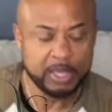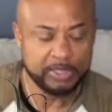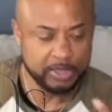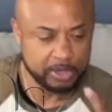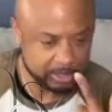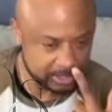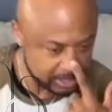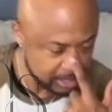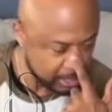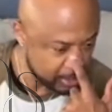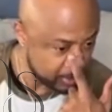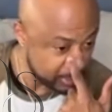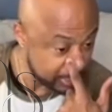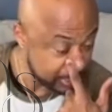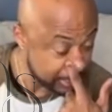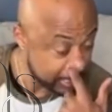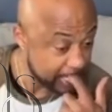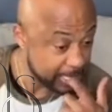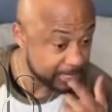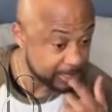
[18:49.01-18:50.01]
There's a song that
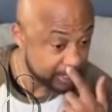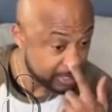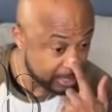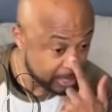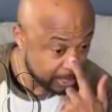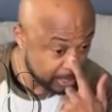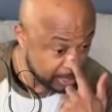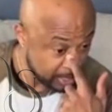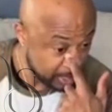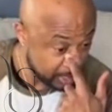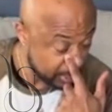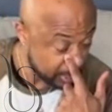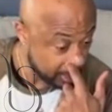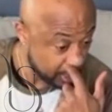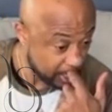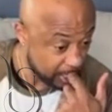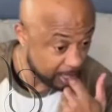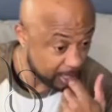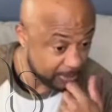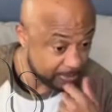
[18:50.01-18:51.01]
says,
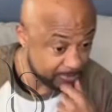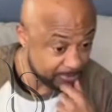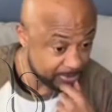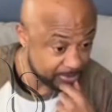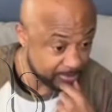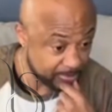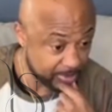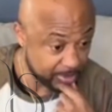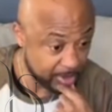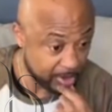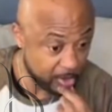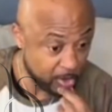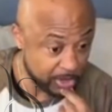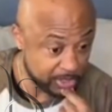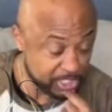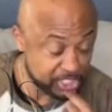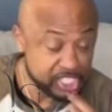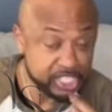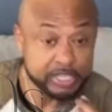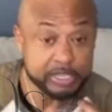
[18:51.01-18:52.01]

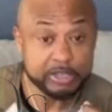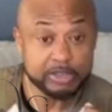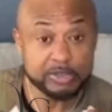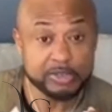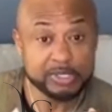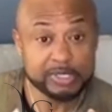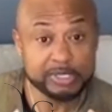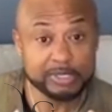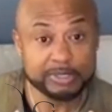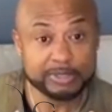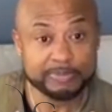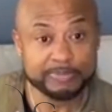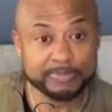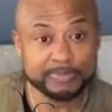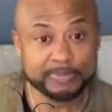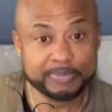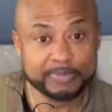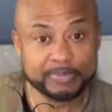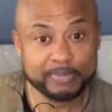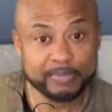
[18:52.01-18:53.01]
on Cheers,
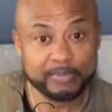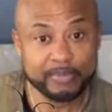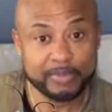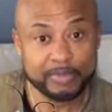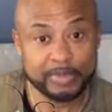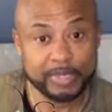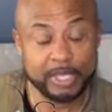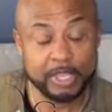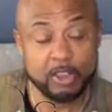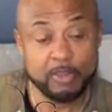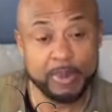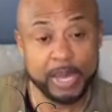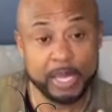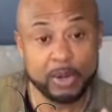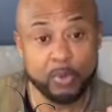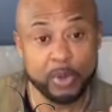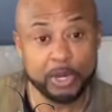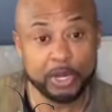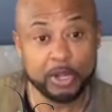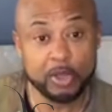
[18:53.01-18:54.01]

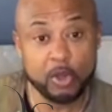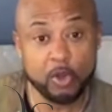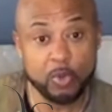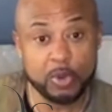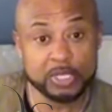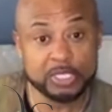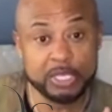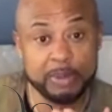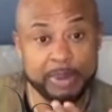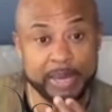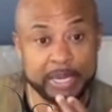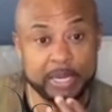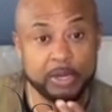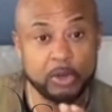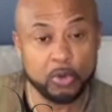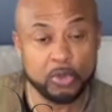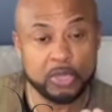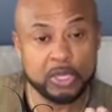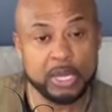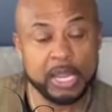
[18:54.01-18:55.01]
everybody want to go where somebody
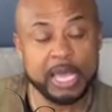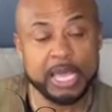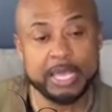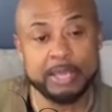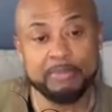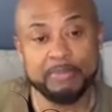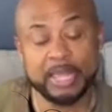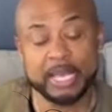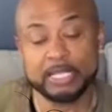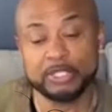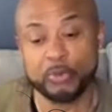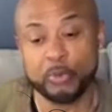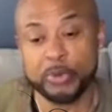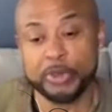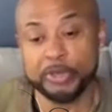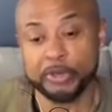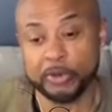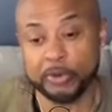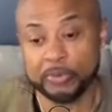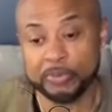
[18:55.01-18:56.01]
know your name. That's
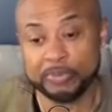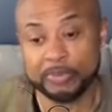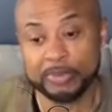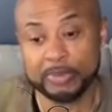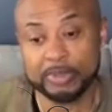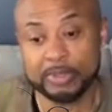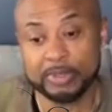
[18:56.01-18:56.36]
real.